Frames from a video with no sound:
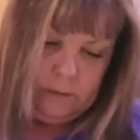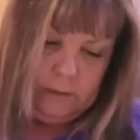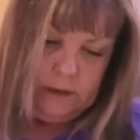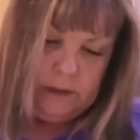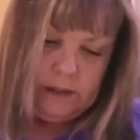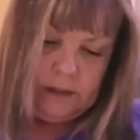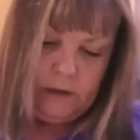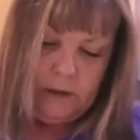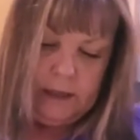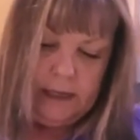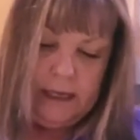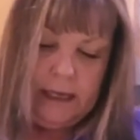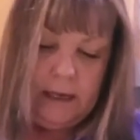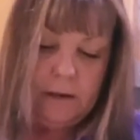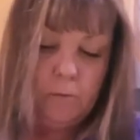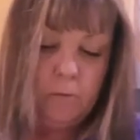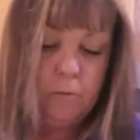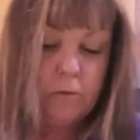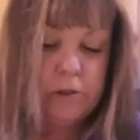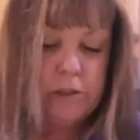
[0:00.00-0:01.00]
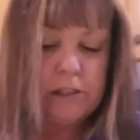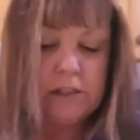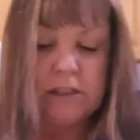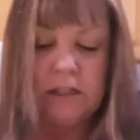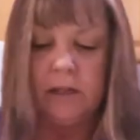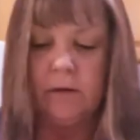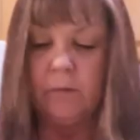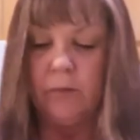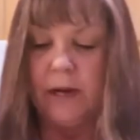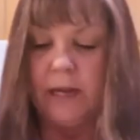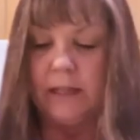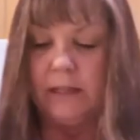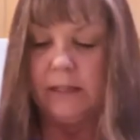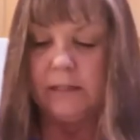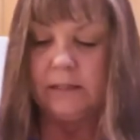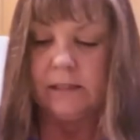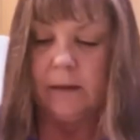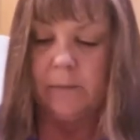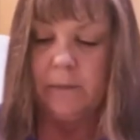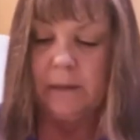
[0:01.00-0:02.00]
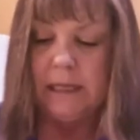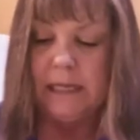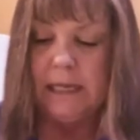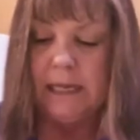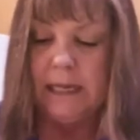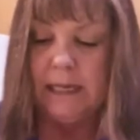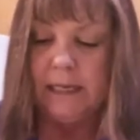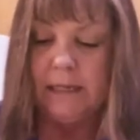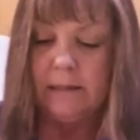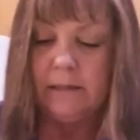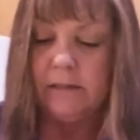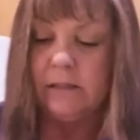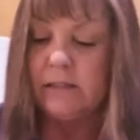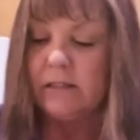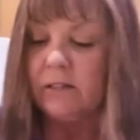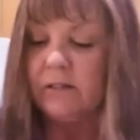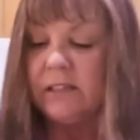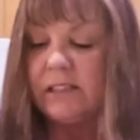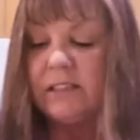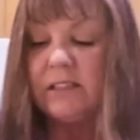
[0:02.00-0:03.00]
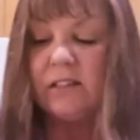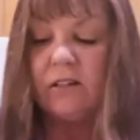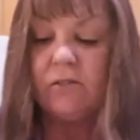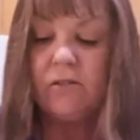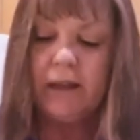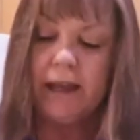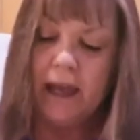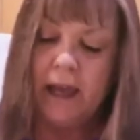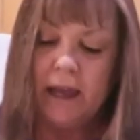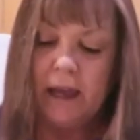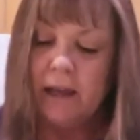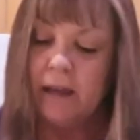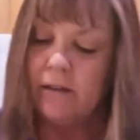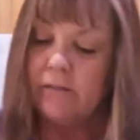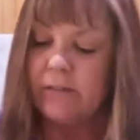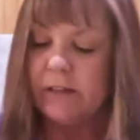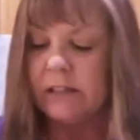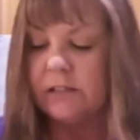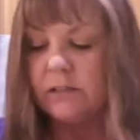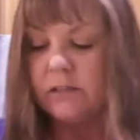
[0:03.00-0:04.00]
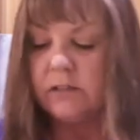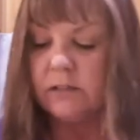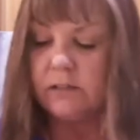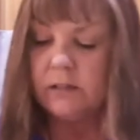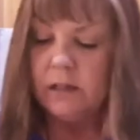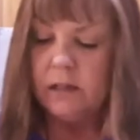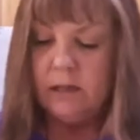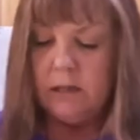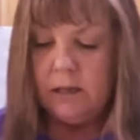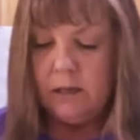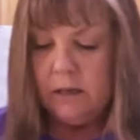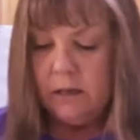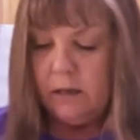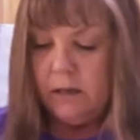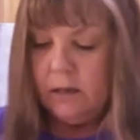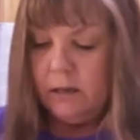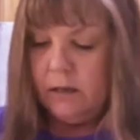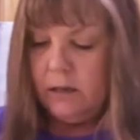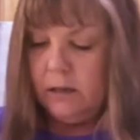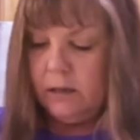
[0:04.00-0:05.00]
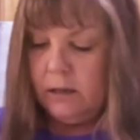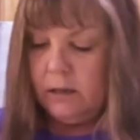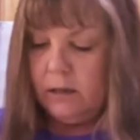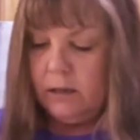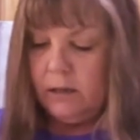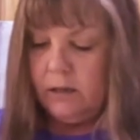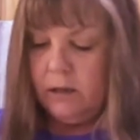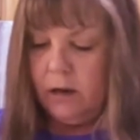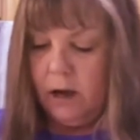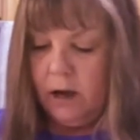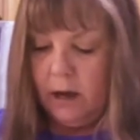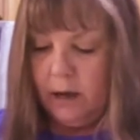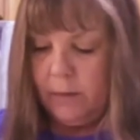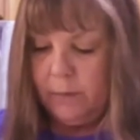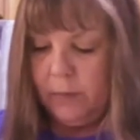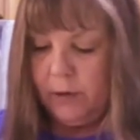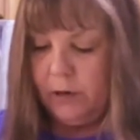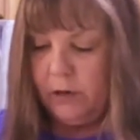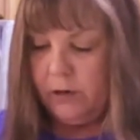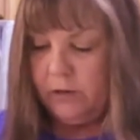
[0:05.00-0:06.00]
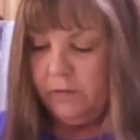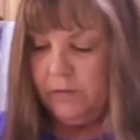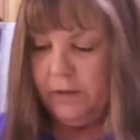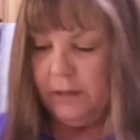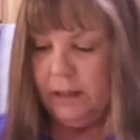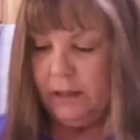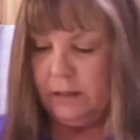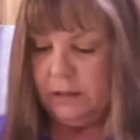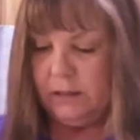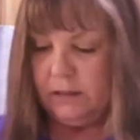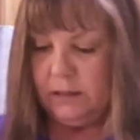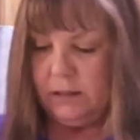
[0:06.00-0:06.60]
So again, we're just gonna break this up at the end, so it's okay if it's not perfect.